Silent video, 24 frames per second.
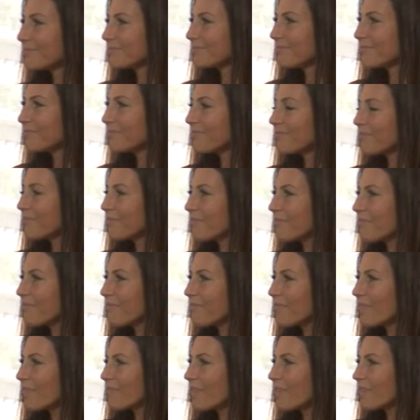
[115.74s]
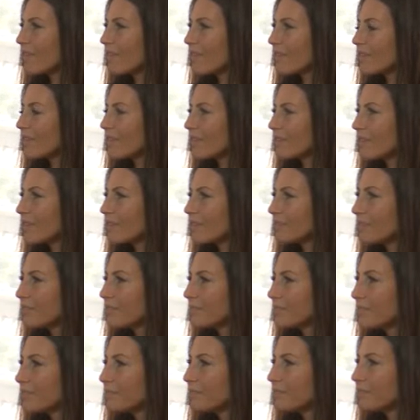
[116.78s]

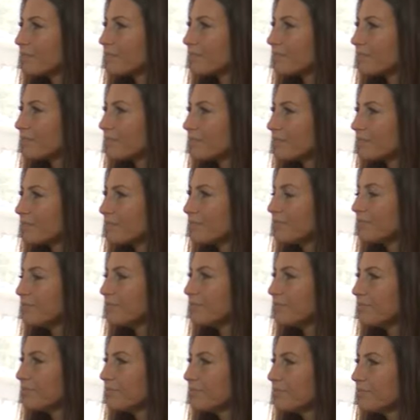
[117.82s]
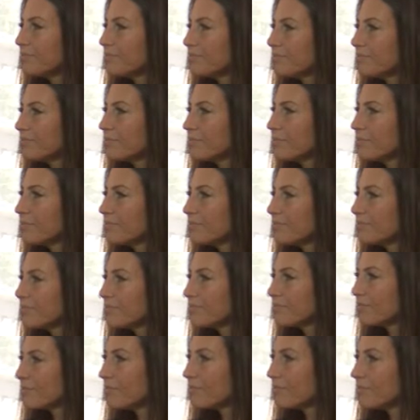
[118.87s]

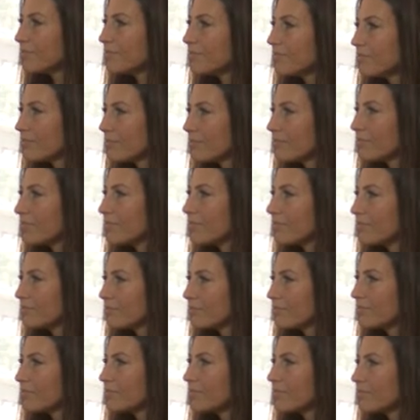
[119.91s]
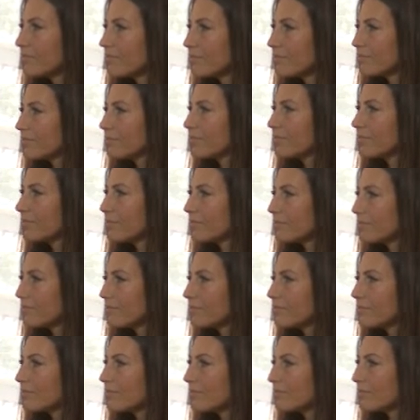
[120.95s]

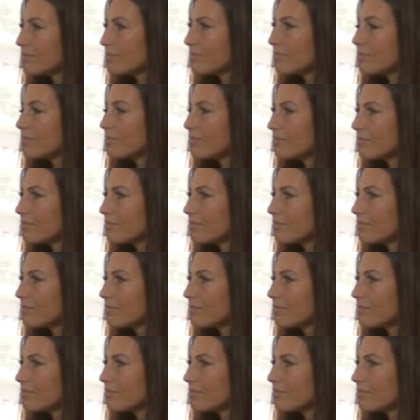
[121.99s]
The person shown says nothing.